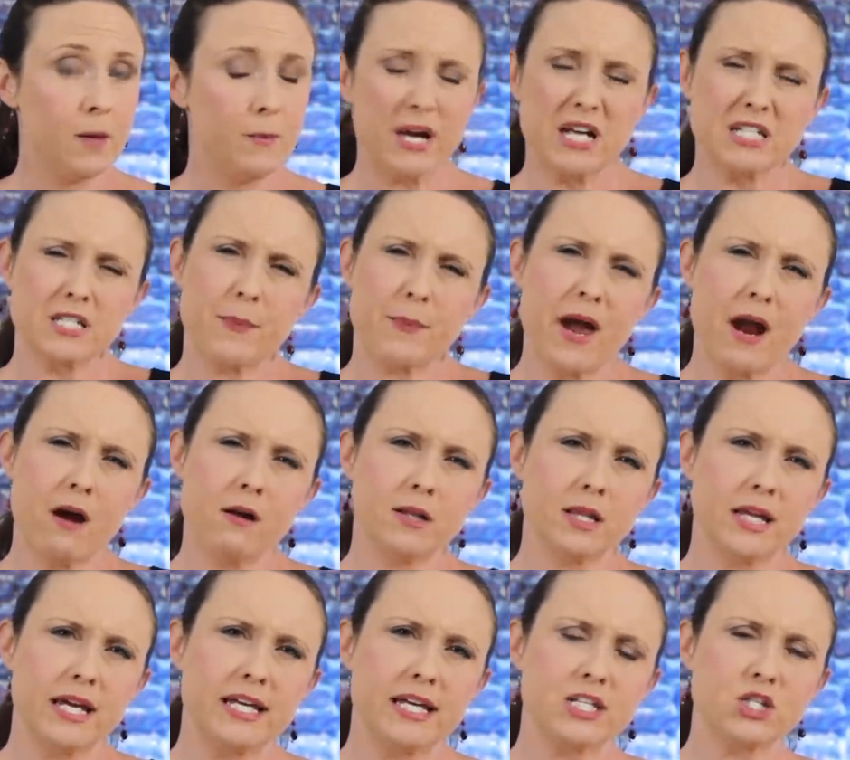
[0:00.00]
Because
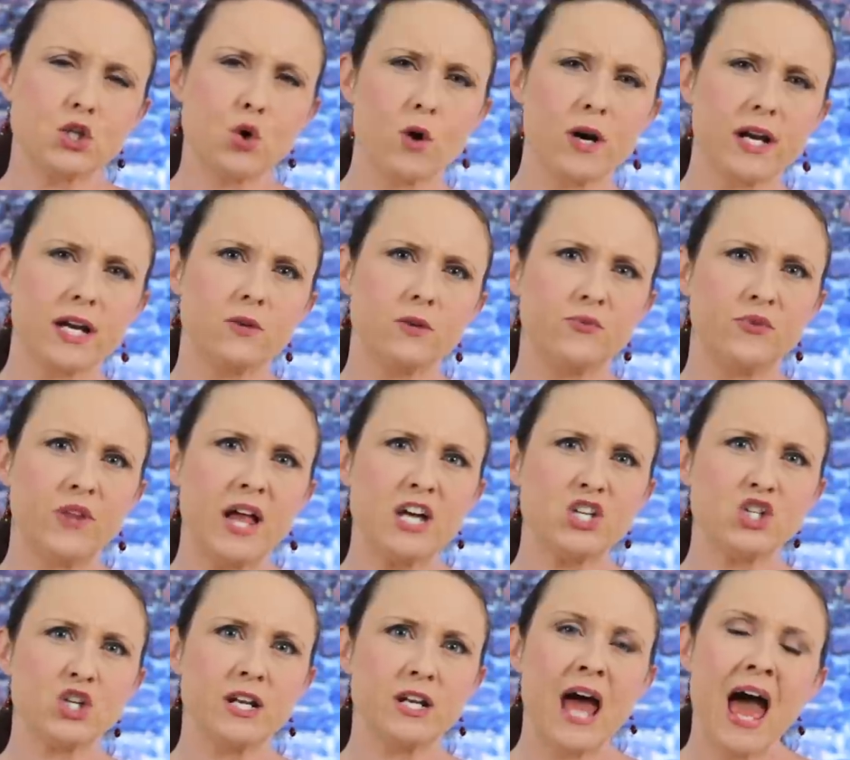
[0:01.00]
apparently historic
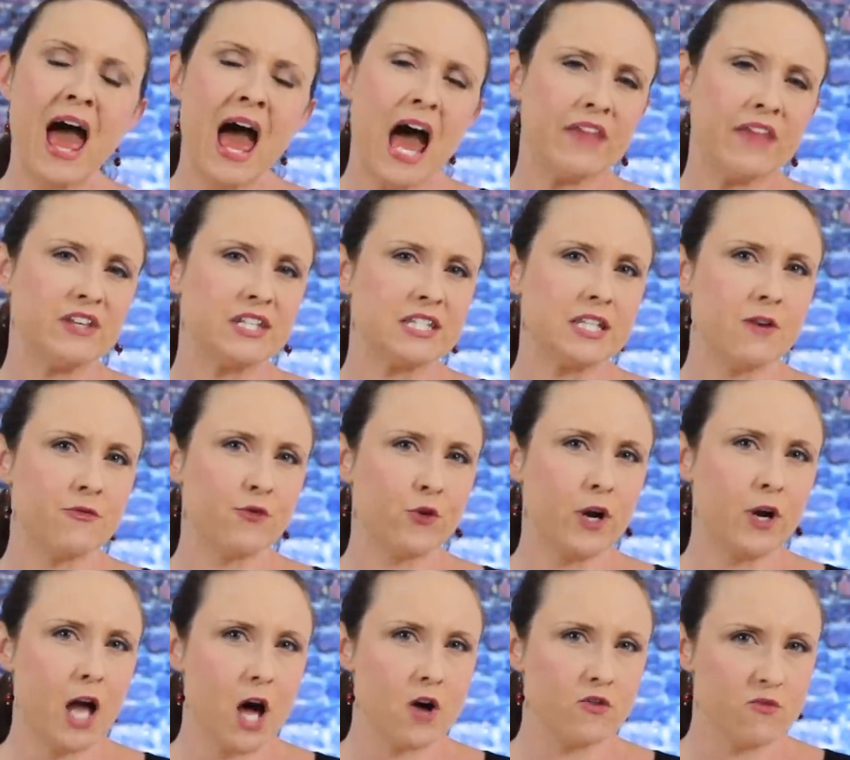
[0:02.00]
inflation and the
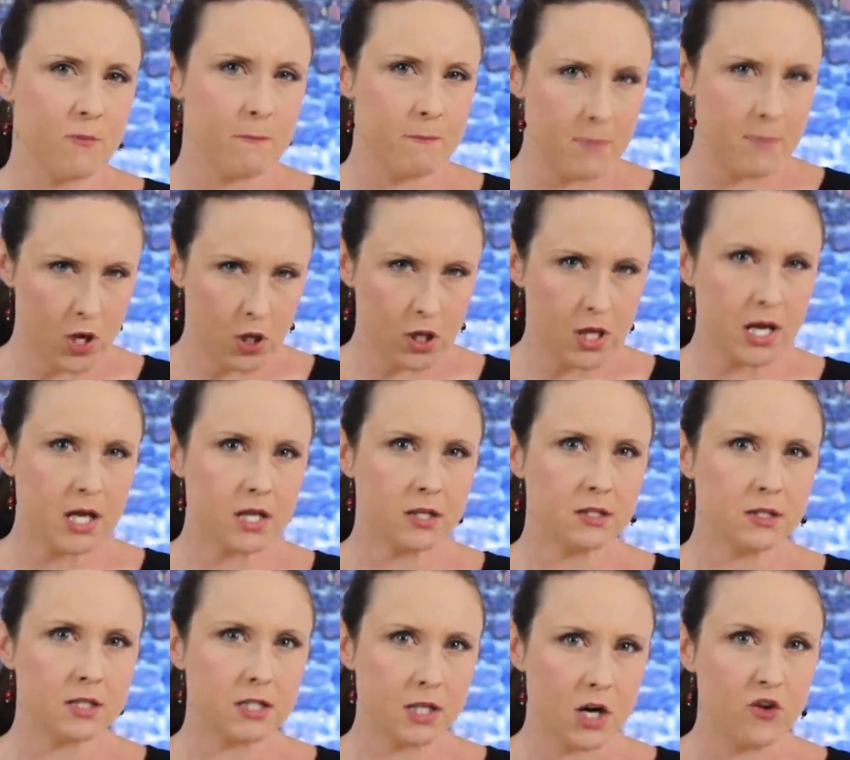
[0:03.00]
suffering of
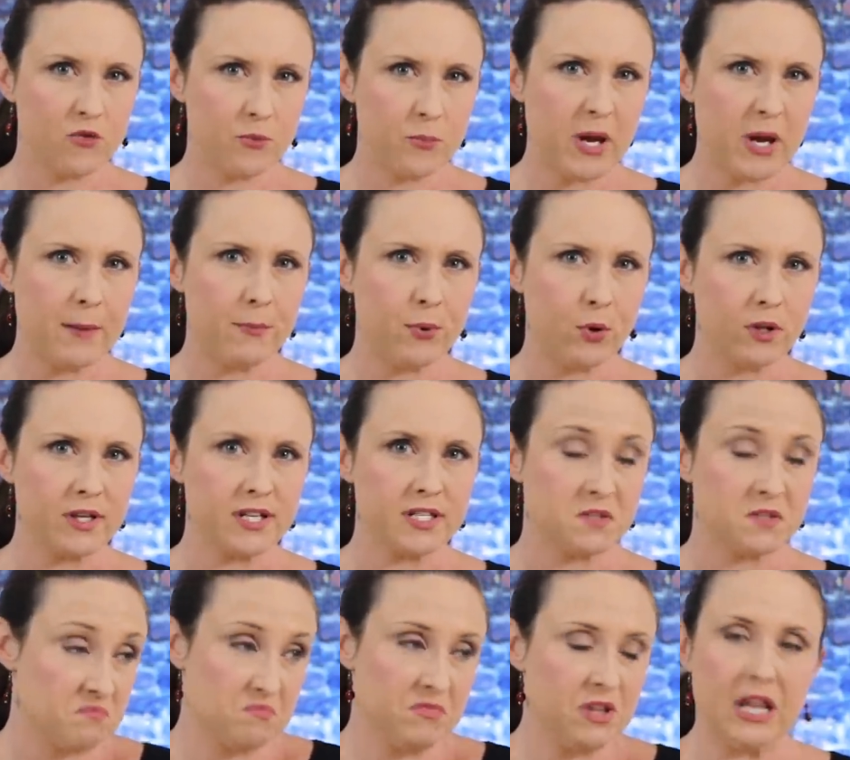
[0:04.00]
millions of people
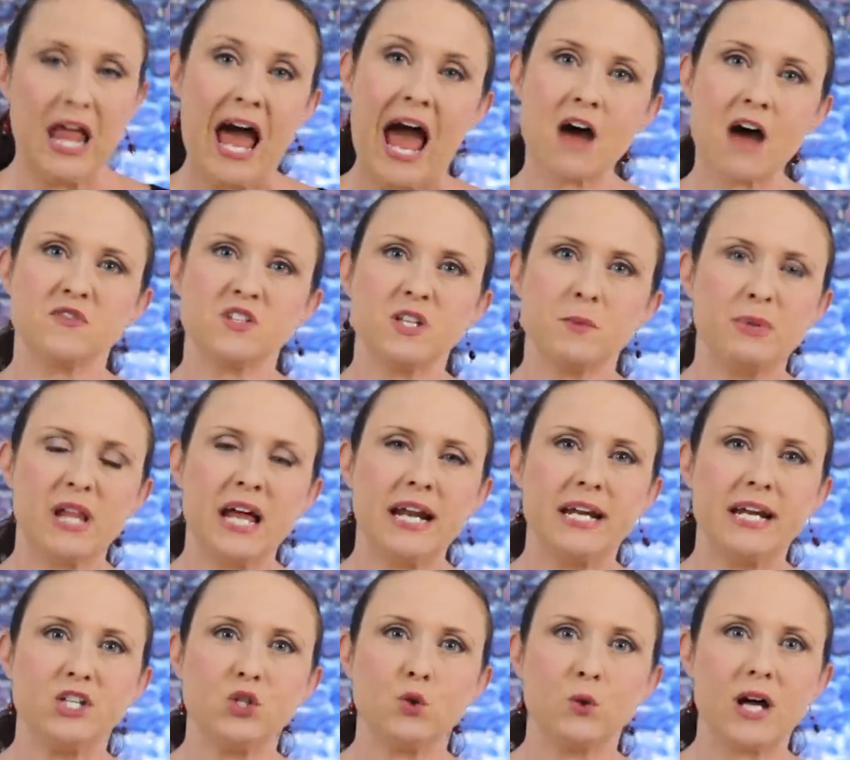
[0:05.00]
is laughs
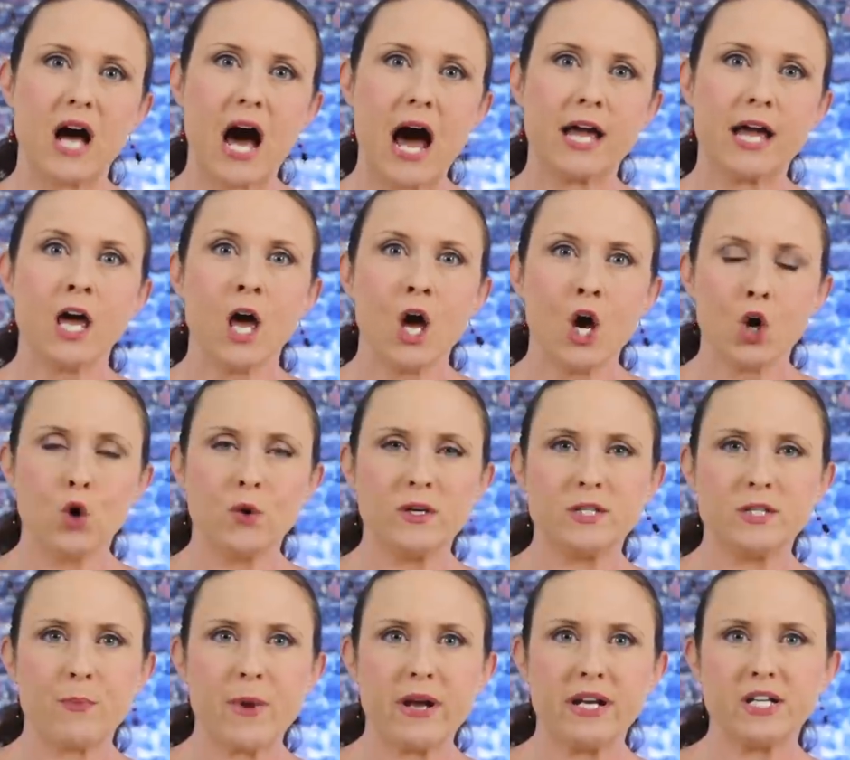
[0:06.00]
aplenty to a guy who
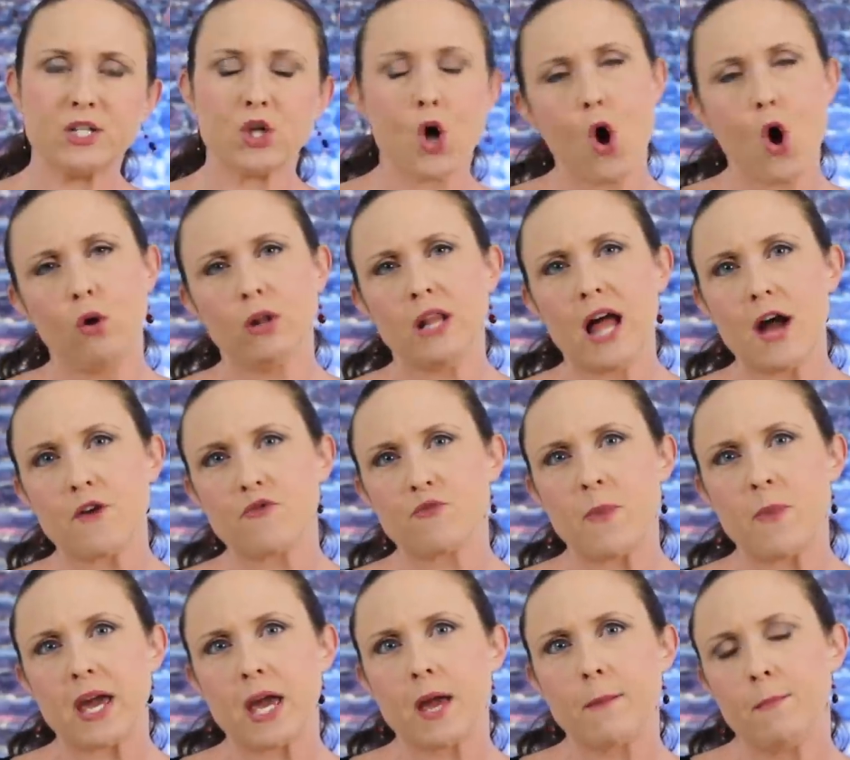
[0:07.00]
has spent his whole life
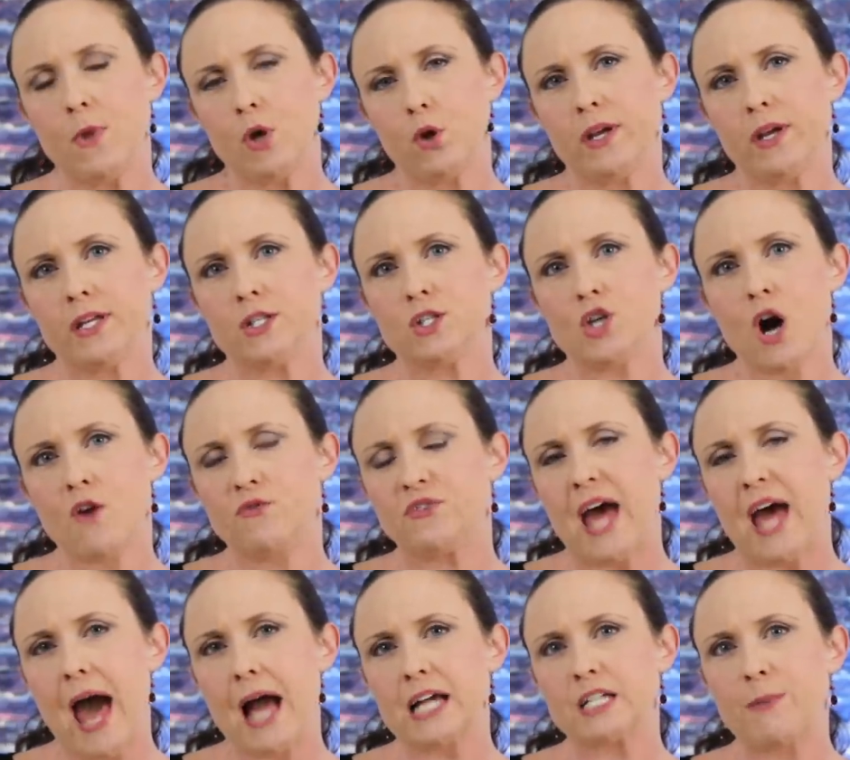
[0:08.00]
making millions off
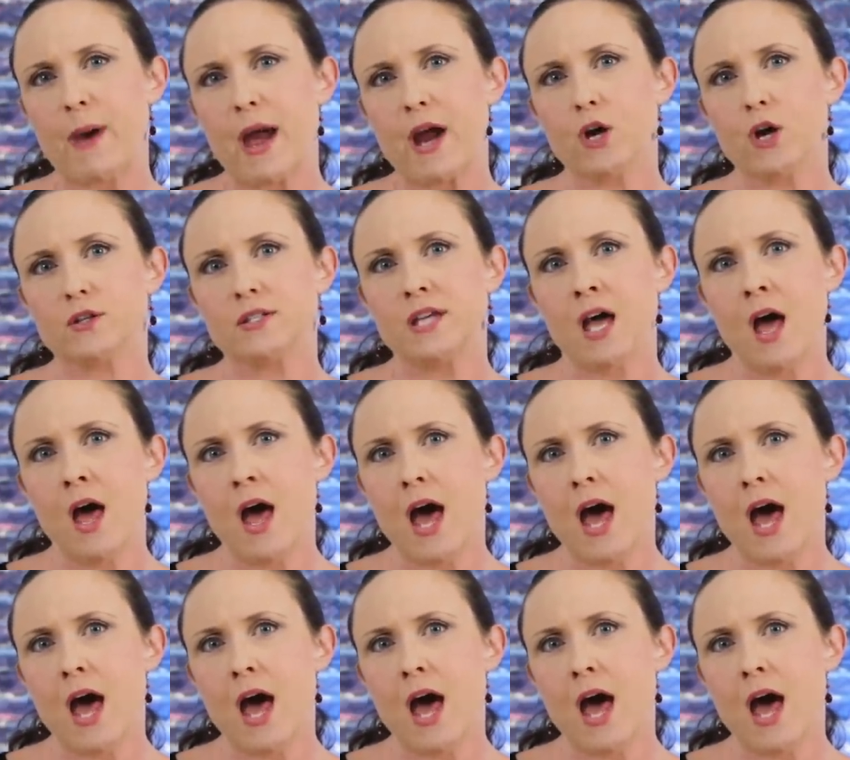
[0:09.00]
taxpayers